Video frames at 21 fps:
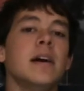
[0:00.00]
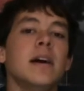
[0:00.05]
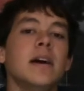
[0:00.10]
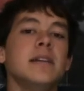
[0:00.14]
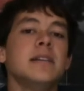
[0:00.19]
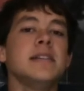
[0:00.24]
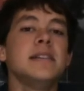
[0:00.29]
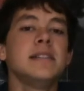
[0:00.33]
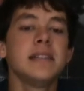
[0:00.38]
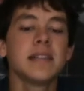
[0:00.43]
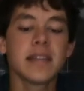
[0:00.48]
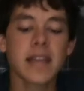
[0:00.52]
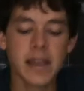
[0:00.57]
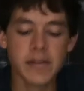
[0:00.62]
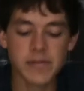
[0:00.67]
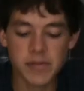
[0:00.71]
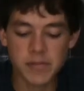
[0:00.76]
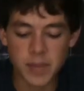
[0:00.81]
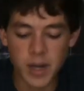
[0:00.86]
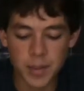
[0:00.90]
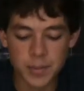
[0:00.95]
a decent game
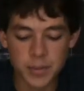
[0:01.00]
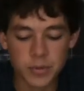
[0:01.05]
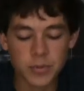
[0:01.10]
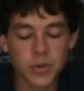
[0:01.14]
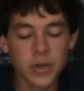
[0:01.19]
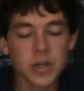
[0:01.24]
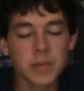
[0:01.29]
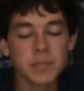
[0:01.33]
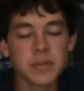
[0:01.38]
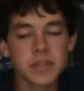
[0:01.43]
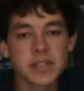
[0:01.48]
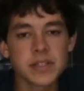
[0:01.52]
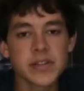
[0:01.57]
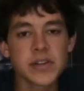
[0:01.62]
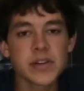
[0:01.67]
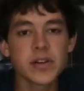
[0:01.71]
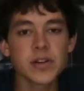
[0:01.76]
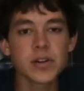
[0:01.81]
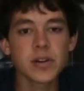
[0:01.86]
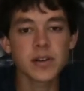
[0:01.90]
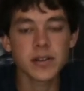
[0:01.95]
from Bobby Wood, but
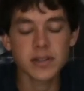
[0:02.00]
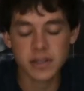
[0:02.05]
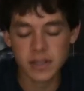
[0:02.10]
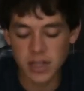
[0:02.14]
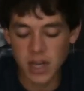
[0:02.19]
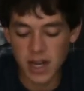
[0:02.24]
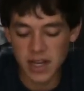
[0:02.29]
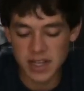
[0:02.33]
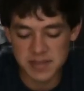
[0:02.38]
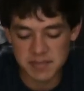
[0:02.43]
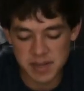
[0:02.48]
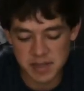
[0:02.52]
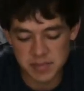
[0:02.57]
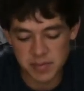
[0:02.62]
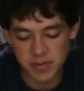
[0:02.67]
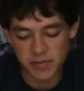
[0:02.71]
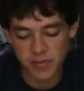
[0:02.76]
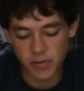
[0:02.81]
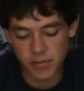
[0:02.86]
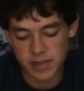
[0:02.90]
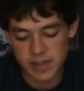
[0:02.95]
still not his best
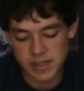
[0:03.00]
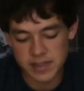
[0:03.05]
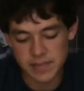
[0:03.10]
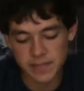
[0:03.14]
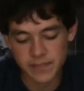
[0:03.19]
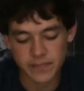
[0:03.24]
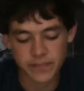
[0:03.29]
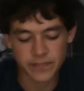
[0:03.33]
performance.